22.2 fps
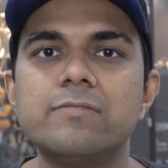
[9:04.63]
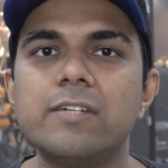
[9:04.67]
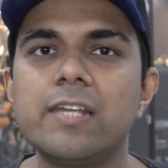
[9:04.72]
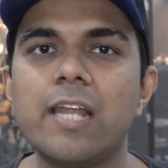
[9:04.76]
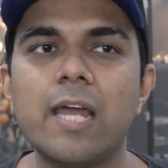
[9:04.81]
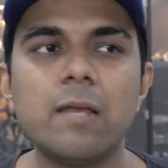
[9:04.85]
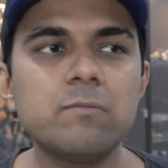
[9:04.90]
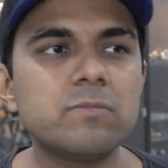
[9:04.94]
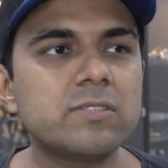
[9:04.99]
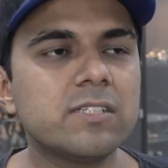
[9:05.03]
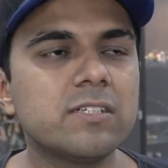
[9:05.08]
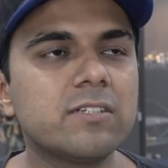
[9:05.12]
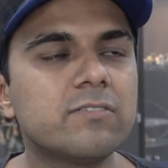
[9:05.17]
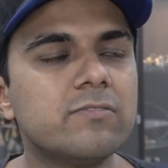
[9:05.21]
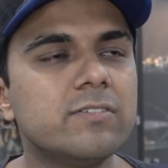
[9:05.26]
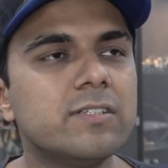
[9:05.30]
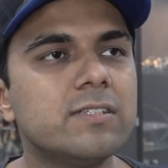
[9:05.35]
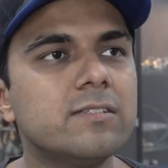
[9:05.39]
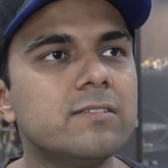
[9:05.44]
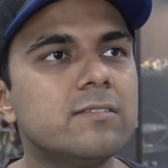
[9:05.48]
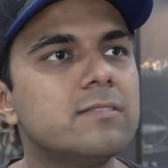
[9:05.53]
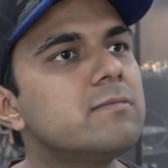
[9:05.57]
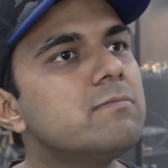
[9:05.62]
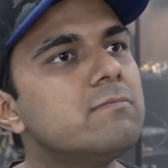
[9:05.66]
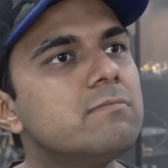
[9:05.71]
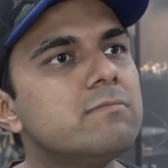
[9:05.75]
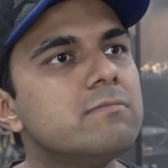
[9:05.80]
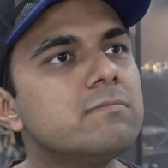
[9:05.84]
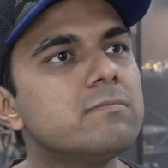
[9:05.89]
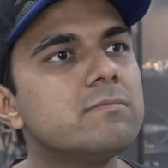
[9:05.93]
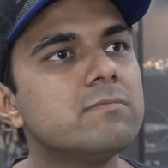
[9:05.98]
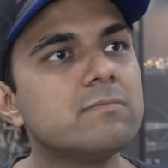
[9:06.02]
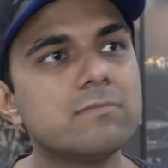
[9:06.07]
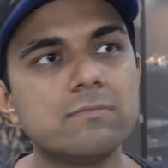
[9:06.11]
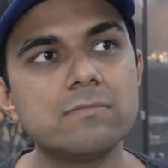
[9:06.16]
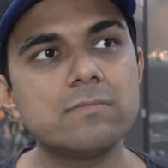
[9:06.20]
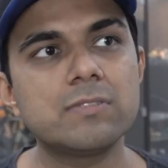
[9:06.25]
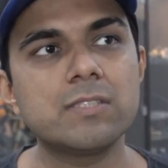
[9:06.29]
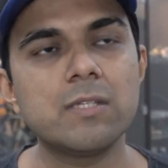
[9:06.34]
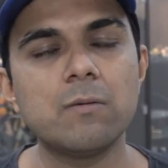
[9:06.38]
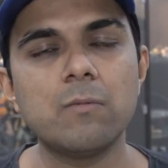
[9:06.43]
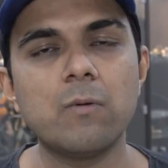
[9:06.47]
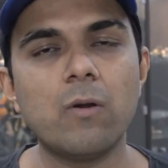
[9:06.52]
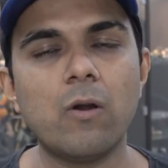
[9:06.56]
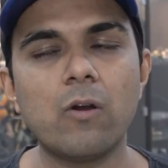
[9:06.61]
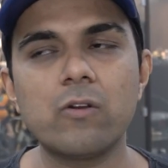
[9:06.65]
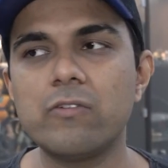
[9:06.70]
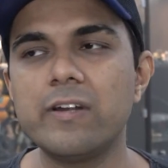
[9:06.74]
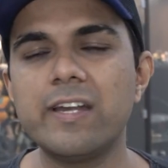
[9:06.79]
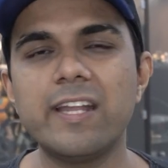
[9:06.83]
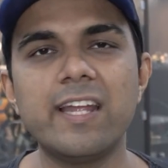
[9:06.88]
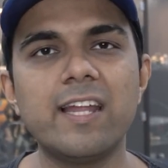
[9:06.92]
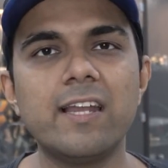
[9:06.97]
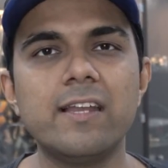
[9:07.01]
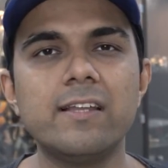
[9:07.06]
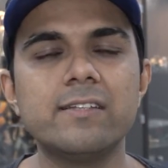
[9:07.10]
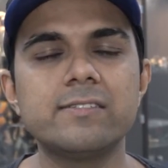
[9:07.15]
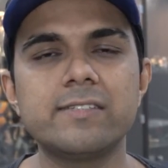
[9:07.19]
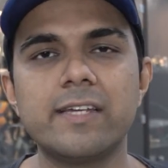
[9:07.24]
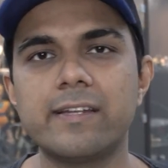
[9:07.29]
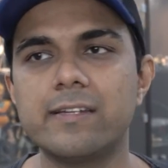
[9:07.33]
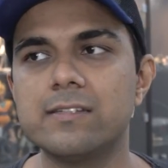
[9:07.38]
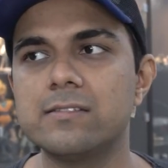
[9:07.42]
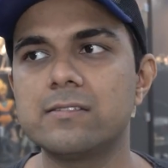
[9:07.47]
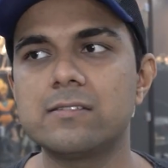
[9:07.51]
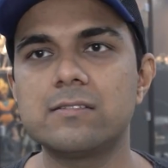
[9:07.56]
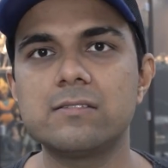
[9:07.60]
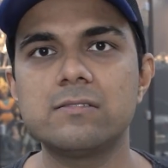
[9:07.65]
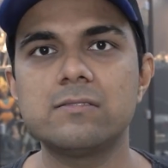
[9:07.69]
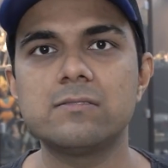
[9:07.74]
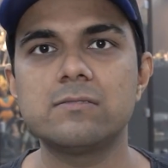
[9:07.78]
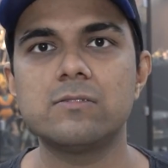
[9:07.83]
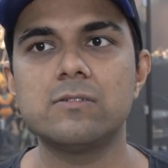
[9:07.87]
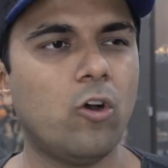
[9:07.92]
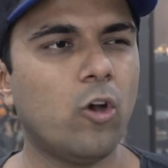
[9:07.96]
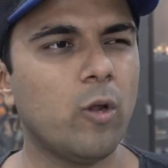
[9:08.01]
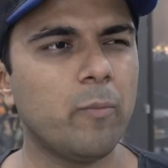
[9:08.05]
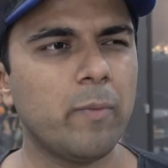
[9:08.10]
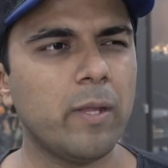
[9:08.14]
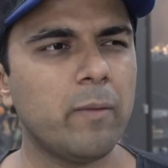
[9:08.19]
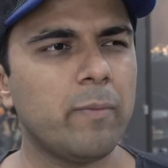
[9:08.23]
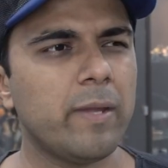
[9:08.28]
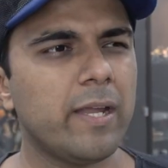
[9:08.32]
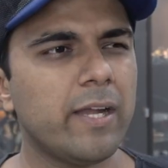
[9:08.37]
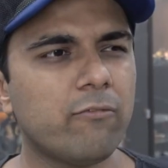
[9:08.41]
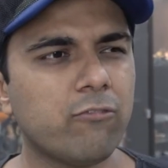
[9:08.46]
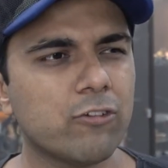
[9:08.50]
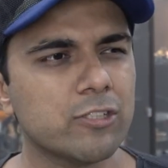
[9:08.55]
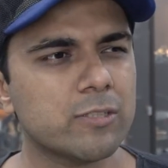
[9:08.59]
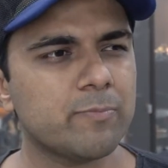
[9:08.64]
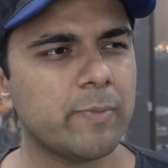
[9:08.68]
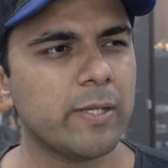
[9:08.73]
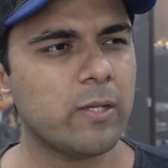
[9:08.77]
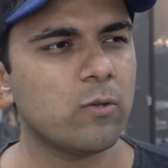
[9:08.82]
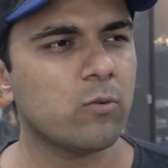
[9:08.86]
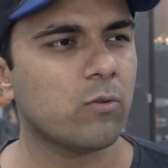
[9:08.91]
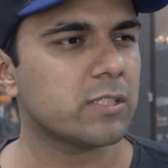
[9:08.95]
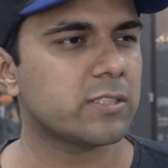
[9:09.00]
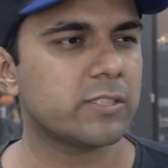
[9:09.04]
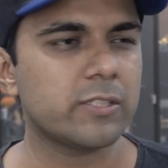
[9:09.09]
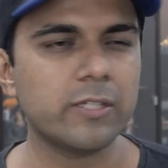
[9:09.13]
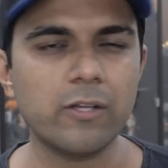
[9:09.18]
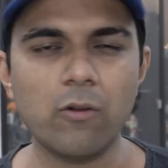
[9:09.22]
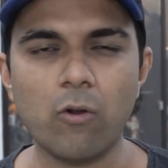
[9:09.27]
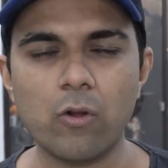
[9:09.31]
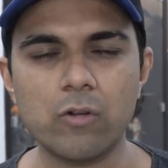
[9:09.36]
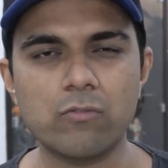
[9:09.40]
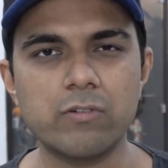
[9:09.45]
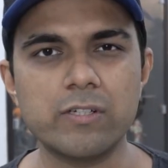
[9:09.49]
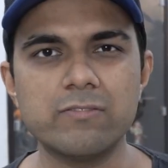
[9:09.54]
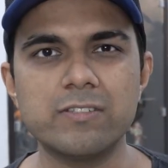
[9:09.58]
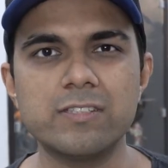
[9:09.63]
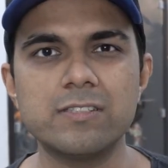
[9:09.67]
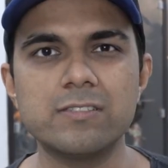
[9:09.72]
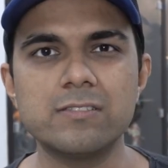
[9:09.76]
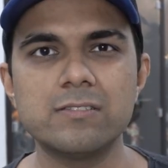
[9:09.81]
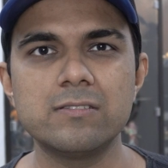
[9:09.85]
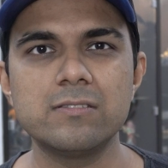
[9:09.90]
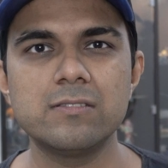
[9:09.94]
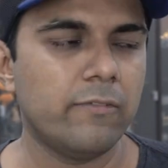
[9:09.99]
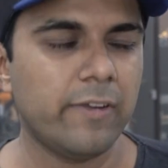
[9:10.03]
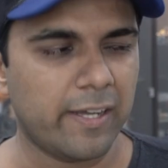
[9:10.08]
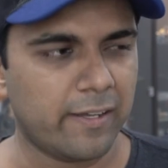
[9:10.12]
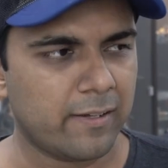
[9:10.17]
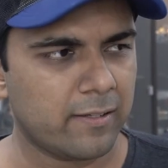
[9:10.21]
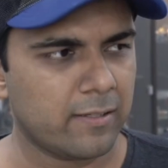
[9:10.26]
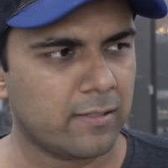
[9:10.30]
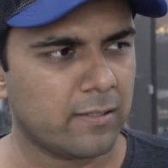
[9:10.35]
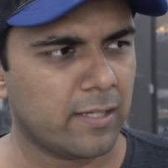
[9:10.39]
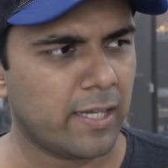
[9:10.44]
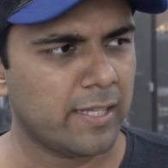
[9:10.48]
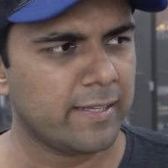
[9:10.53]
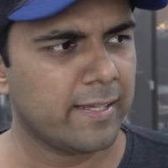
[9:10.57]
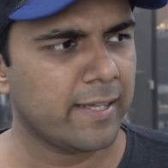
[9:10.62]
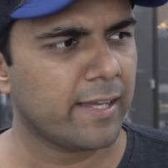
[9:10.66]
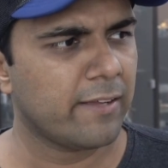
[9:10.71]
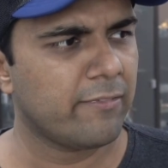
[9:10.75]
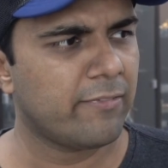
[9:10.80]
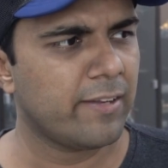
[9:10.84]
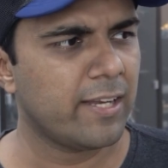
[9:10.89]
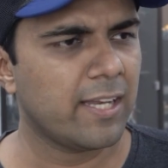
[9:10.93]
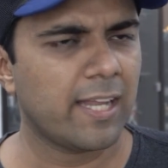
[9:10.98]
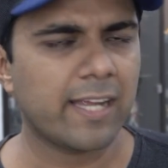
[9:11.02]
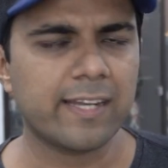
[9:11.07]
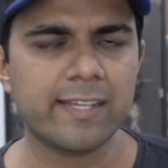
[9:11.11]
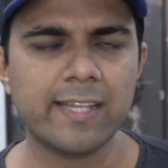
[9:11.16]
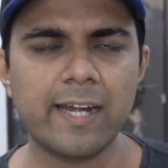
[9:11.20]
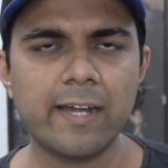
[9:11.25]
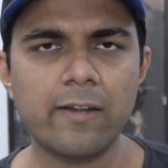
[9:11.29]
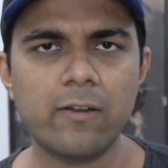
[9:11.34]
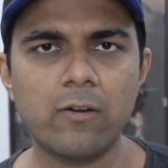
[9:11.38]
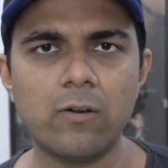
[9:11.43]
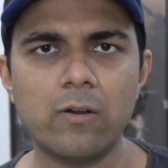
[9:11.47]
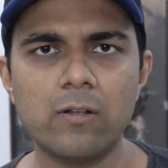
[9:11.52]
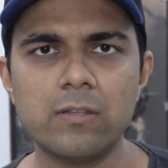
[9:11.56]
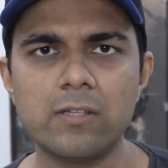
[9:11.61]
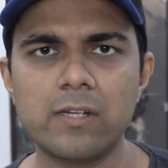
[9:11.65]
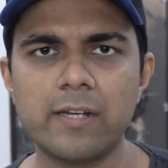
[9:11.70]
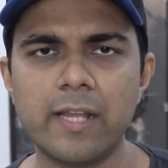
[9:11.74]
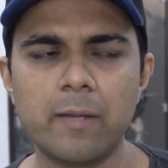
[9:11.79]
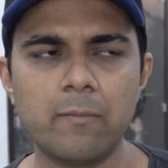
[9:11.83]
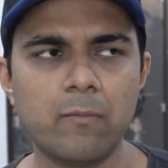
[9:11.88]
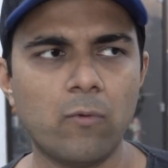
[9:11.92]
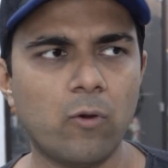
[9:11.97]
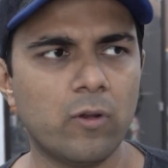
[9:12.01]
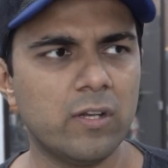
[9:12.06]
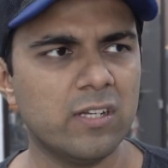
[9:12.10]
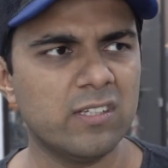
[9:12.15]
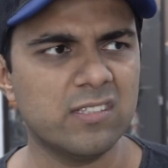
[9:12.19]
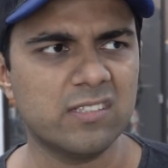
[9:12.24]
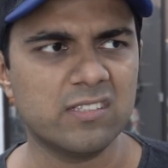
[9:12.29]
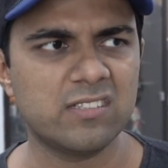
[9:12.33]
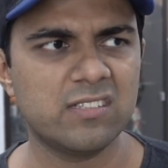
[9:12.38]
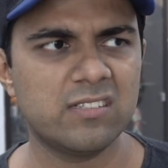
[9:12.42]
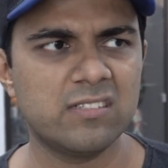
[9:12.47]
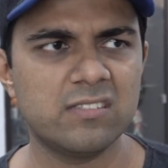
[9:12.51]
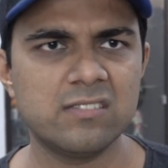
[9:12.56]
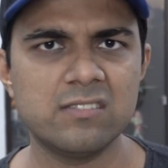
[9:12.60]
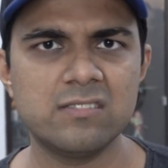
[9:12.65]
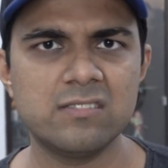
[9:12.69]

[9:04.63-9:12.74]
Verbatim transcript: where I'm stuck with some awkward aliens, I guess. Or maybe it was me who was the awkward one. Wait, I think I feel like that all the time on Earth.